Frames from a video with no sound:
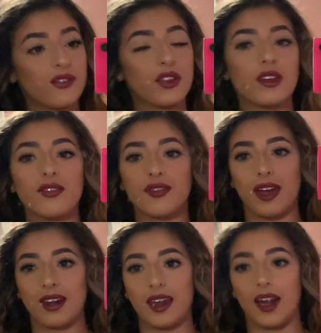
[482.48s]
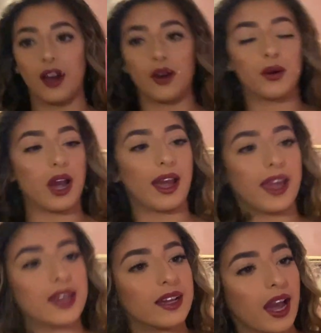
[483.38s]
For the event now,
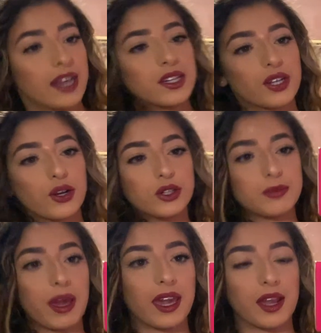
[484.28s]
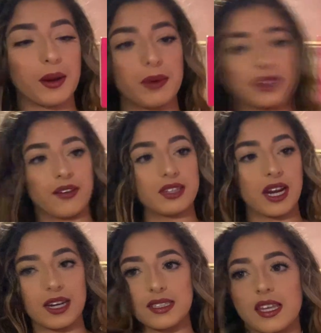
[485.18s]
I kind of curled my hair but left it
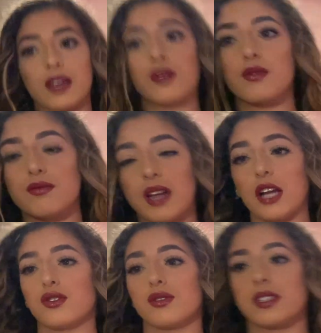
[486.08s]
at its like natural